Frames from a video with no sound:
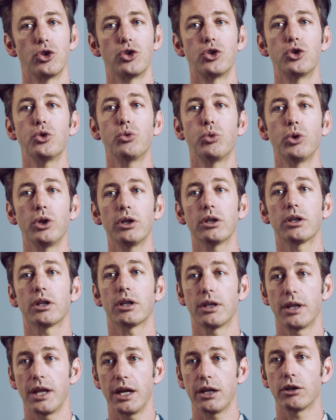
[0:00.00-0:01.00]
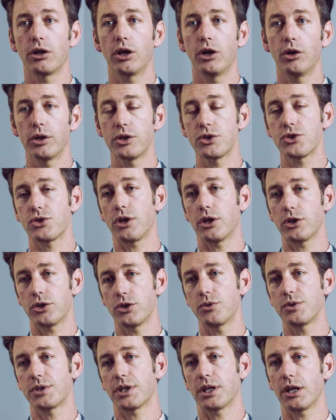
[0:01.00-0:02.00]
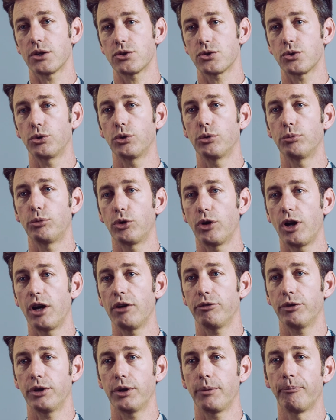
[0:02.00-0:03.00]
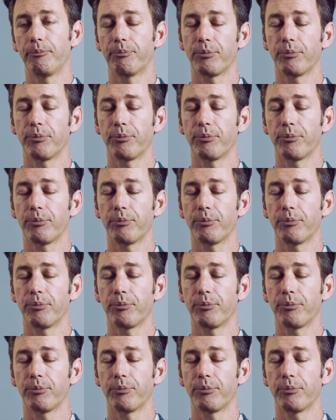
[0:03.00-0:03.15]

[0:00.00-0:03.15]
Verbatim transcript: you will then go and start using that tool more often.